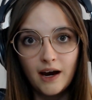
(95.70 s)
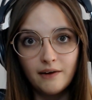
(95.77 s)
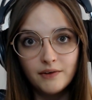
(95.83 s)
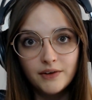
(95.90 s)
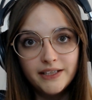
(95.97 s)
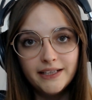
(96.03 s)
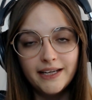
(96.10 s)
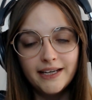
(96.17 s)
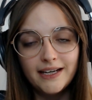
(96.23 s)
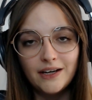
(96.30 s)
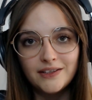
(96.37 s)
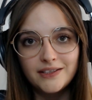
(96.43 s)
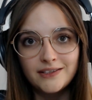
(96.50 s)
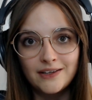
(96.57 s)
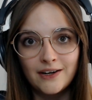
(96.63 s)
I really like
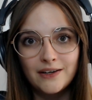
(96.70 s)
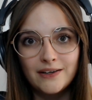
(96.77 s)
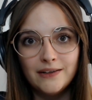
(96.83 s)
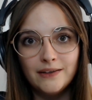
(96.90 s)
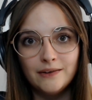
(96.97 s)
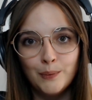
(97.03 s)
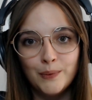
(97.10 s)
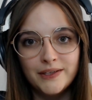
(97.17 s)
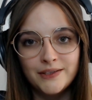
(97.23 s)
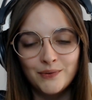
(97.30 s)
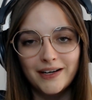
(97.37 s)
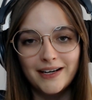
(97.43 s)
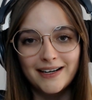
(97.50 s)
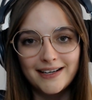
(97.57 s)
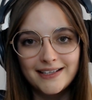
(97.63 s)
how this article was
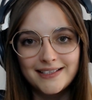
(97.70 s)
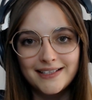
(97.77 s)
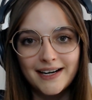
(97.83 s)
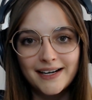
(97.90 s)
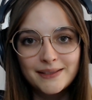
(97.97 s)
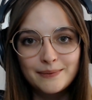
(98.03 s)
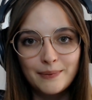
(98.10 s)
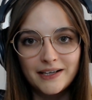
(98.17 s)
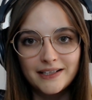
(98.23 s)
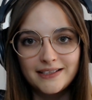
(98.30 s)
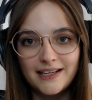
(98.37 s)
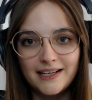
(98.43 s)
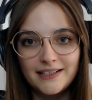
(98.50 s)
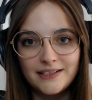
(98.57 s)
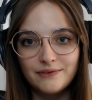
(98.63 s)
written because the next part
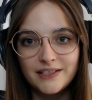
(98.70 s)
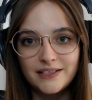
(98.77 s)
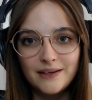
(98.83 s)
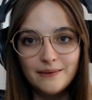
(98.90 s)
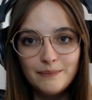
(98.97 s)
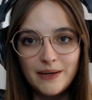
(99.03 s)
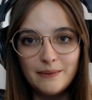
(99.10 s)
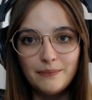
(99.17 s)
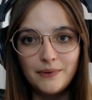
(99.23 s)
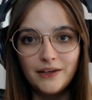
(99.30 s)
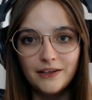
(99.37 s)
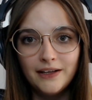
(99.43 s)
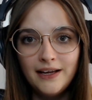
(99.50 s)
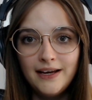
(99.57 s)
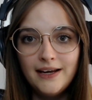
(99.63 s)
says, for some
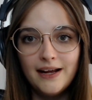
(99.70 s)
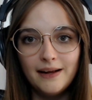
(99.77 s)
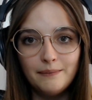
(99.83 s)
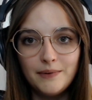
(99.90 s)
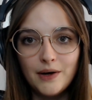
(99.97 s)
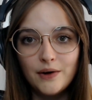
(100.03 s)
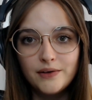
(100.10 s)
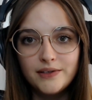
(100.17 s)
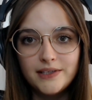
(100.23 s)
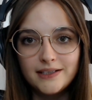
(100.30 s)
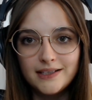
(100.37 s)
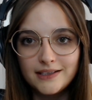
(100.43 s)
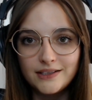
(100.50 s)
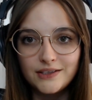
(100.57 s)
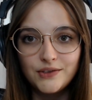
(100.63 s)
people, hypnosis
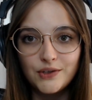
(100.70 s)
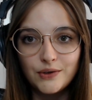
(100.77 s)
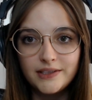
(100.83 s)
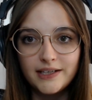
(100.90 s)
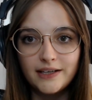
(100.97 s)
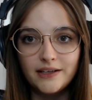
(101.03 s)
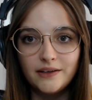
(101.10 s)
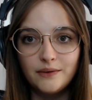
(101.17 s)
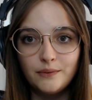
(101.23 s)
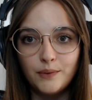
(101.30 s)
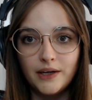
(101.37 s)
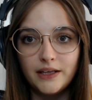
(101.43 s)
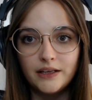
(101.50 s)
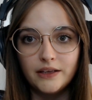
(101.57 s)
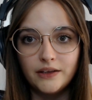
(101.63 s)
is associated
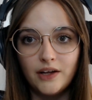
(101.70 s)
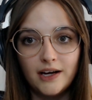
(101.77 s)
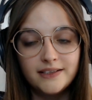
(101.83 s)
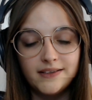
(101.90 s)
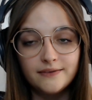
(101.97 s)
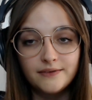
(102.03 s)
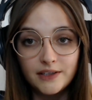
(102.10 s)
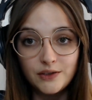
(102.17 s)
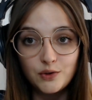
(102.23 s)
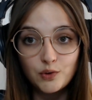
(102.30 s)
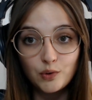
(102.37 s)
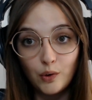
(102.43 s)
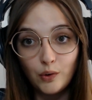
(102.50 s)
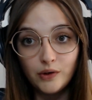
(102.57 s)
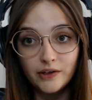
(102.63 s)
with loss of
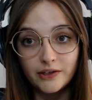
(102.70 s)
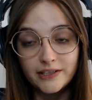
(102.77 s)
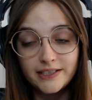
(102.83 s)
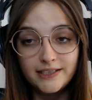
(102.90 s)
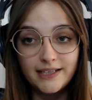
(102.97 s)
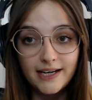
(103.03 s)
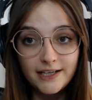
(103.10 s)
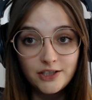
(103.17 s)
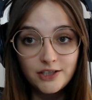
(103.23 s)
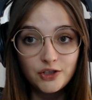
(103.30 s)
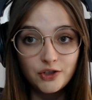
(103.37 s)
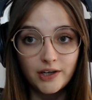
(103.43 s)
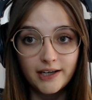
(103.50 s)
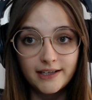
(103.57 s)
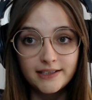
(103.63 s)
control or stage
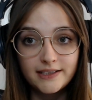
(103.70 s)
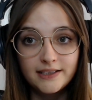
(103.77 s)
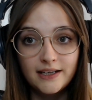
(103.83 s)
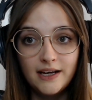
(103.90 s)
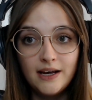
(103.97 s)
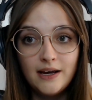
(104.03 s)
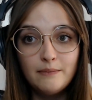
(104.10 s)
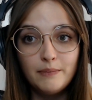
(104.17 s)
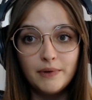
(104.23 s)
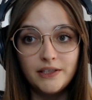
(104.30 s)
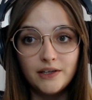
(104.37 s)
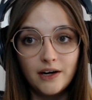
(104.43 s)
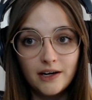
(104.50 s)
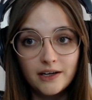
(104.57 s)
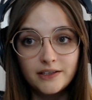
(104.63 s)
tricks, but
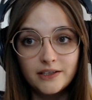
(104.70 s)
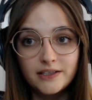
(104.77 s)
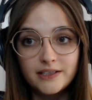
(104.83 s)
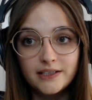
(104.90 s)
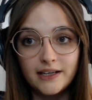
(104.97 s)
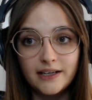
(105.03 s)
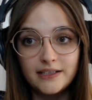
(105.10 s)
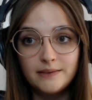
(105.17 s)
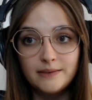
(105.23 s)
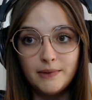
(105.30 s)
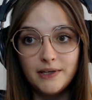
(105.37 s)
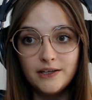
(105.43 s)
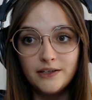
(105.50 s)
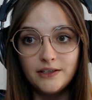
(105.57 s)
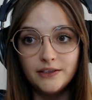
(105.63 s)
doctors like
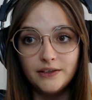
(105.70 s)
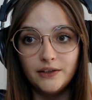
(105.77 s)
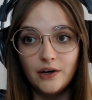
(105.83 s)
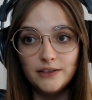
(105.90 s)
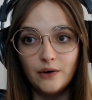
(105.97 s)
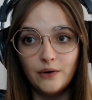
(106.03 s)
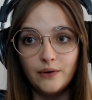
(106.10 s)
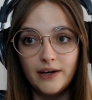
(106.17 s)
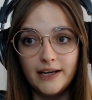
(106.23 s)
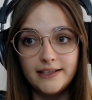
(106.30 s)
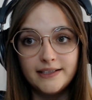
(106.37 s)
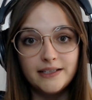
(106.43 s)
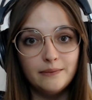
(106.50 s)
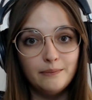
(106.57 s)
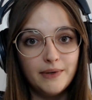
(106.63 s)
Spiegel know
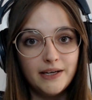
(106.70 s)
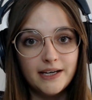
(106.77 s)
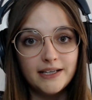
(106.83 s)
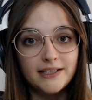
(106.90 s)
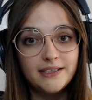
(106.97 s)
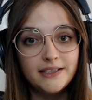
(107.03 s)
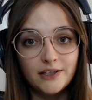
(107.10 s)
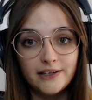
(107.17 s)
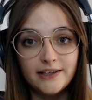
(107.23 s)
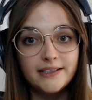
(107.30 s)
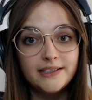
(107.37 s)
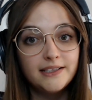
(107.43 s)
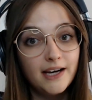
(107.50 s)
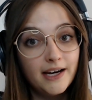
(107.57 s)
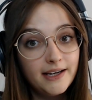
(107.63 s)
it to be a
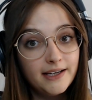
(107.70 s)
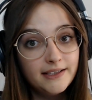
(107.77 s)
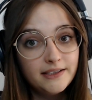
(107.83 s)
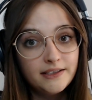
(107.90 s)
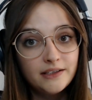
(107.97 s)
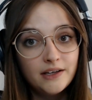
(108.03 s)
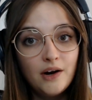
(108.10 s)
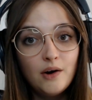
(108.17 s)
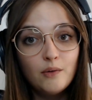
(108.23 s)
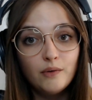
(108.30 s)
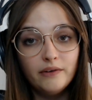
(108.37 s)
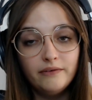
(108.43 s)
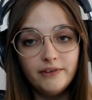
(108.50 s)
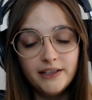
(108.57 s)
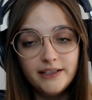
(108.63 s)
serious science,
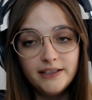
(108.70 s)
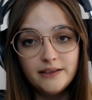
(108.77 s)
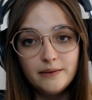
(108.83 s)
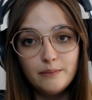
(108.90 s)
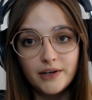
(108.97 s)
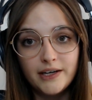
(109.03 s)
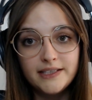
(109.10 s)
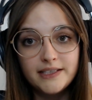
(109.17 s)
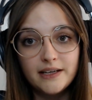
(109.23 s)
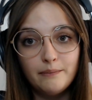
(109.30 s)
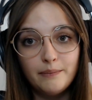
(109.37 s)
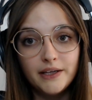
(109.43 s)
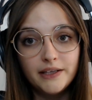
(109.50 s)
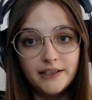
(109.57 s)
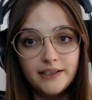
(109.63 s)
revealing the brain's
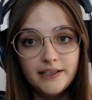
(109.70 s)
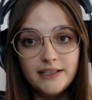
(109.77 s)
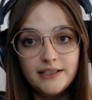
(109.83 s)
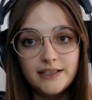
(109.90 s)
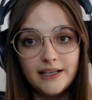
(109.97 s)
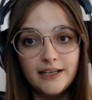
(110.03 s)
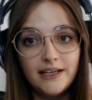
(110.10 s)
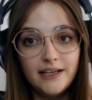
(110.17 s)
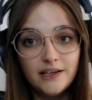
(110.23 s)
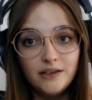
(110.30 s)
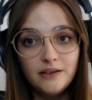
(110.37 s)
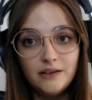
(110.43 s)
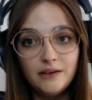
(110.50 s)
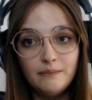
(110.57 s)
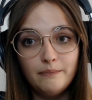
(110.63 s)
ability to
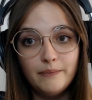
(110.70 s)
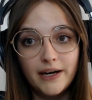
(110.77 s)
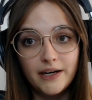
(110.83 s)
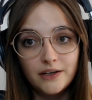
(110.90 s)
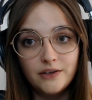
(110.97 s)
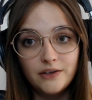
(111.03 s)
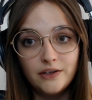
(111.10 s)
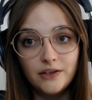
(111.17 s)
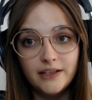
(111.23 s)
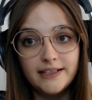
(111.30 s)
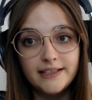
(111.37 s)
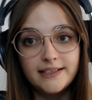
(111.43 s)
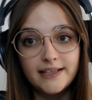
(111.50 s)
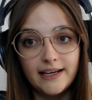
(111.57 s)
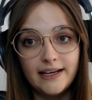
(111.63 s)
heal medical
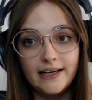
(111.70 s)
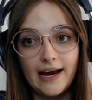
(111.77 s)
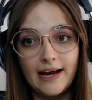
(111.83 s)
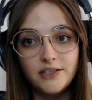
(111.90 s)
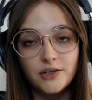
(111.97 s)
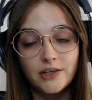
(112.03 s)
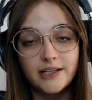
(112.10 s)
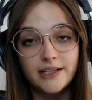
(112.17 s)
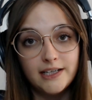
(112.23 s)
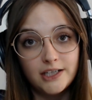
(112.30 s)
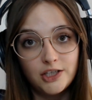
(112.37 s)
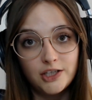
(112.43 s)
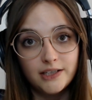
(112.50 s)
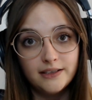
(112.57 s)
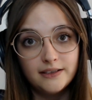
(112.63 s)
and psychiatric
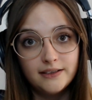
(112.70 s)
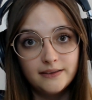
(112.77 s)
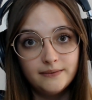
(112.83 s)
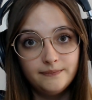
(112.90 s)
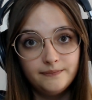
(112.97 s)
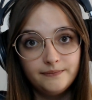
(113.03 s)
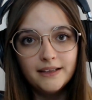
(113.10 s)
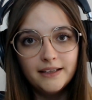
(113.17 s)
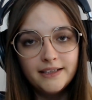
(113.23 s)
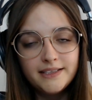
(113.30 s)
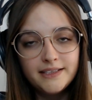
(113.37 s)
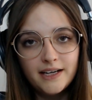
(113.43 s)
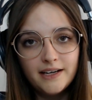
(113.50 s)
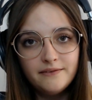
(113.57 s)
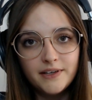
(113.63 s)
conditions.
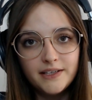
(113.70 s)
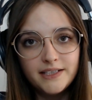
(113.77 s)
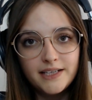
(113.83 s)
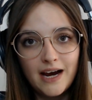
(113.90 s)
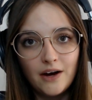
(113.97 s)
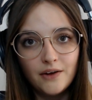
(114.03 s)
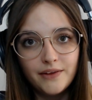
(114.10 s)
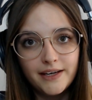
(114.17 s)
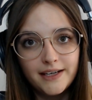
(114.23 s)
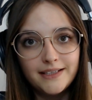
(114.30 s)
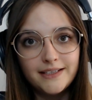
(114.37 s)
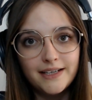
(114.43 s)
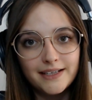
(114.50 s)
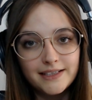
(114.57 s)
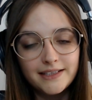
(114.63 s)
Let's dive into how they
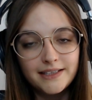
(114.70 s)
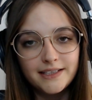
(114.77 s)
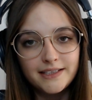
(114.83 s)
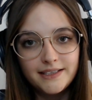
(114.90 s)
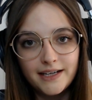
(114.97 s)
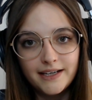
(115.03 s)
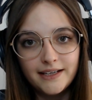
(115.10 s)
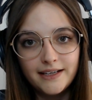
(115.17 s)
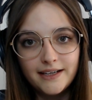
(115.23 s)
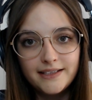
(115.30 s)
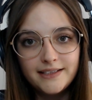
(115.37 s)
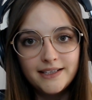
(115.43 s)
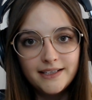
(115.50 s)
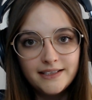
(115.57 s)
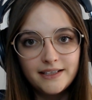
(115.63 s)
conducted the study.
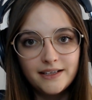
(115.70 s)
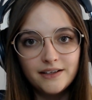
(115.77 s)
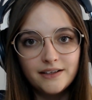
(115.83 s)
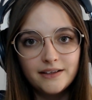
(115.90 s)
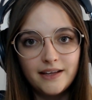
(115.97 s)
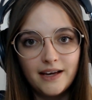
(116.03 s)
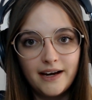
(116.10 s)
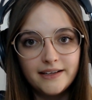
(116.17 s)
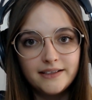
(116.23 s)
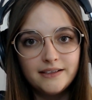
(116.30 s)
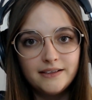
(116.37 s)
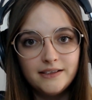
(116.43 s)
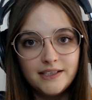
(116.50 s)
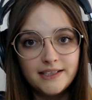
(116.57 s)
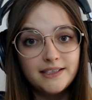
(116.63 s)
It says here that
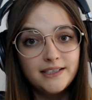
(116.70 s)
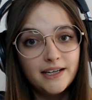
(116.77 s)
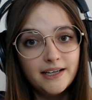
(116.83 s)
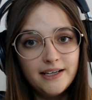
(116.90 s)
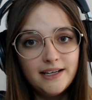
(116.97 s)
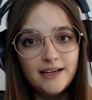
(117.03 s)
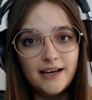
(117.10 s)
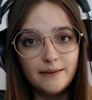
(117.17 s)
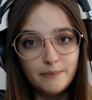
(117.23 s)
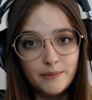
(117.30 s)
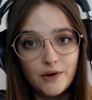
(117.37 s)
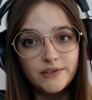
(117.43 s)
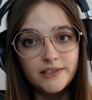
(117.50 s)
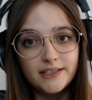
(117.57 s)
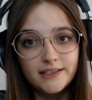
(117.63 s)
to study
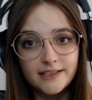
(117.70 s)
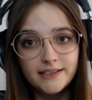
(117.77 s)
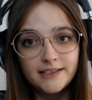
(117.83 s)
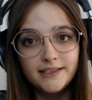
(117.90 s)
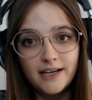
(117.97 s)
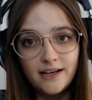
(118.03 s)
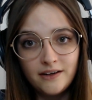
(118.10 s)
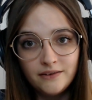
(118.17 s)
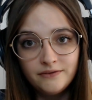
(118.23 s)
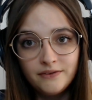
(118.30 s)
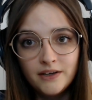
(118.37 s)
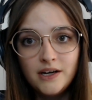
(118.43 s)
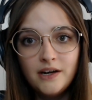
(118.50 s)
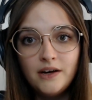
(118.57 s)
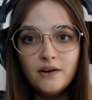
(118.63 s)
hypnosis
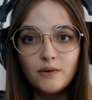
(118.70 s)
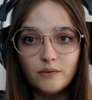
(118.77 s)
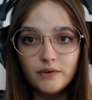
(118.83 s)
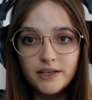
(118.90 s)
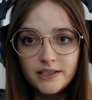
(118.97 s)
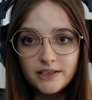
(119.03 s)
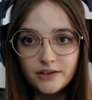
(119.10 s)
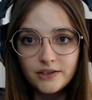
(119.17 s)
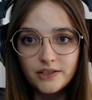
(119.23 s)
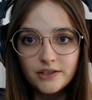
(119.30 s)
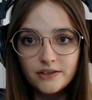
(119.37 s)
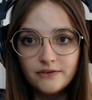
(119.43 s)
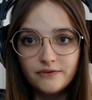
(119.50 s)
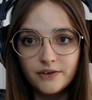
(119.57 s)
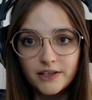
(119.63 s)
itself,
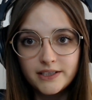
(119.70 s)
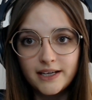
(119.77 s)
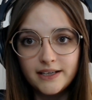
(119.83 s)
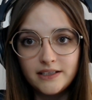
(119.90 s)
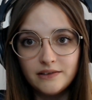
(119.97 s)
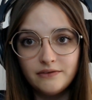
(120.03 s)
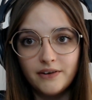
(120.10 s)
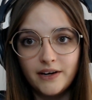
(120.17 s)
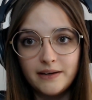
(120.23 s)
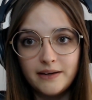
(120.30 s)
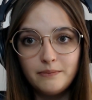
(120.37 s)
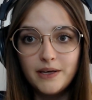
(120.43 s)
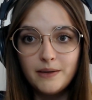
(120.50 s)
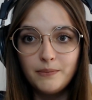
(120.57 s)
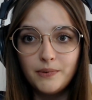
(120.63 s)
researchers first had to
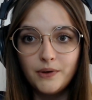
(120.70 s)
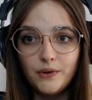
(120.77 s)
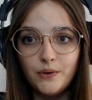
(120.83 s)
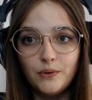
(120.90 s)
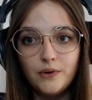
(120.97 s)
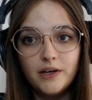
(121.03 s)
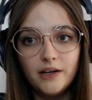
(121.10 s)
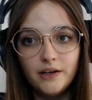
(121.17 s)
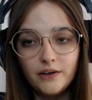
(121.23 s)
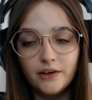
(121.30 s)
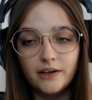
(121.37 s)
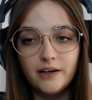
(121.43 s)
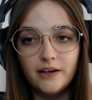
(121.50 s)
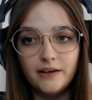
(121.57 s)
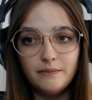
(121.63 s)
find people who could
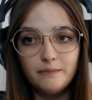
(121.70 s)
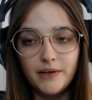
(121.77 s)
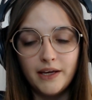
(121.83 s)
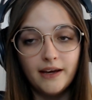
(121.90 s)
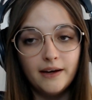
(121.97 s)
or couldn't be